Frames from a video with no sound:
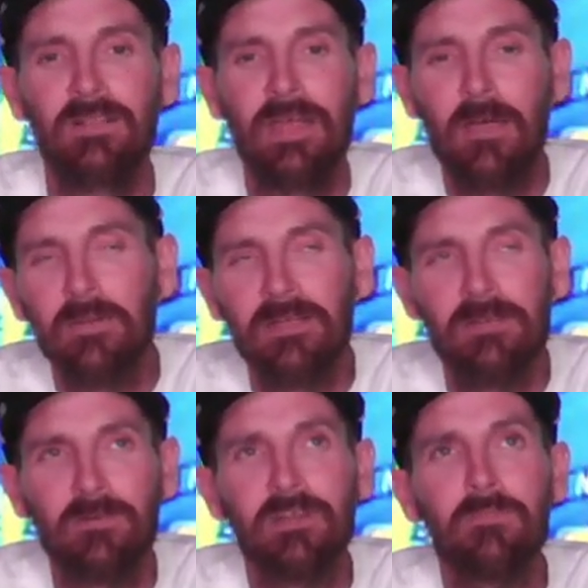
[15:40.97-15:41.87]
that
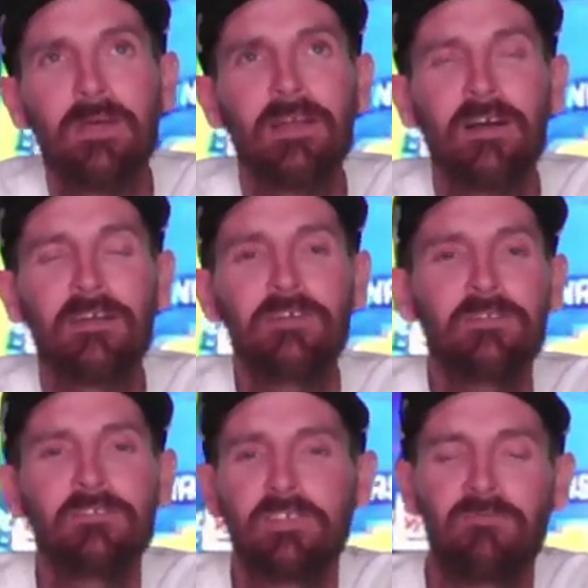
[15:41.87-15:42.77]
being, we're going to bet 100
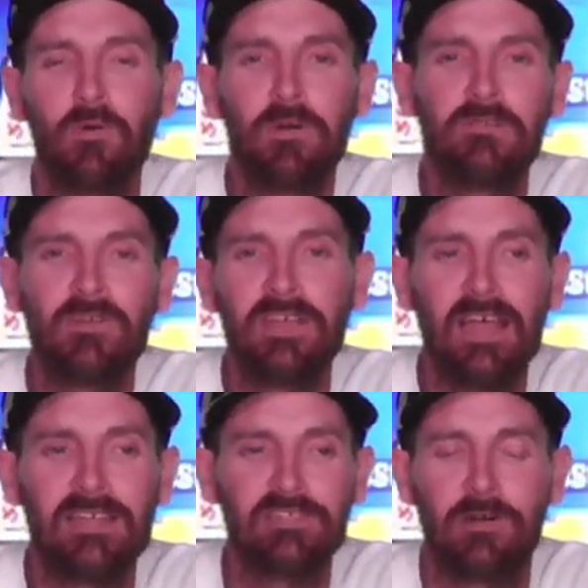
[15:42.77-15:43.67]
units on 4 different
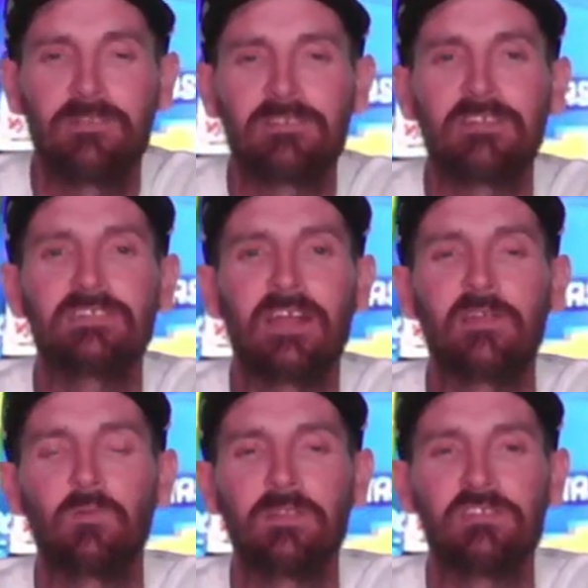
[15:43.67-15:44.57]
guys start the season out
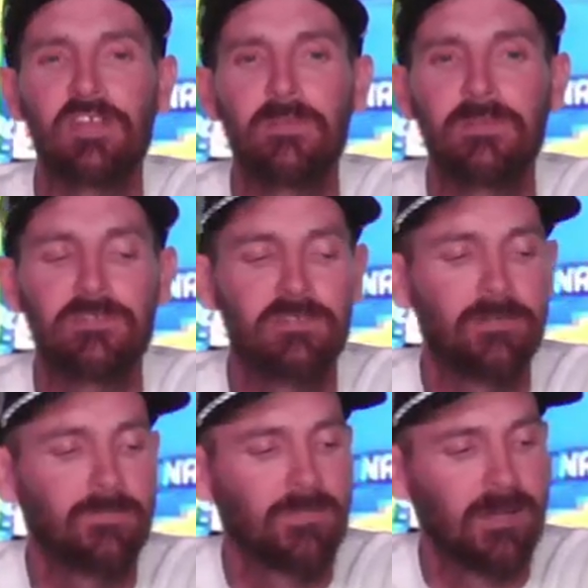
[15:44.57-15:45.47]
to win the
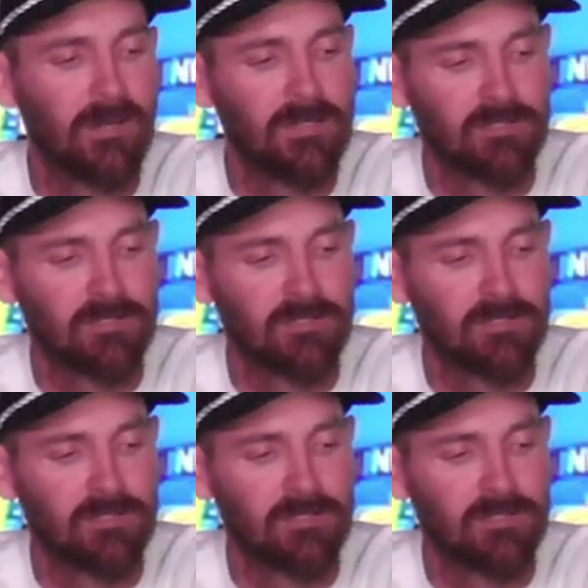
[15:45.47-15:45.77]
championship, all right?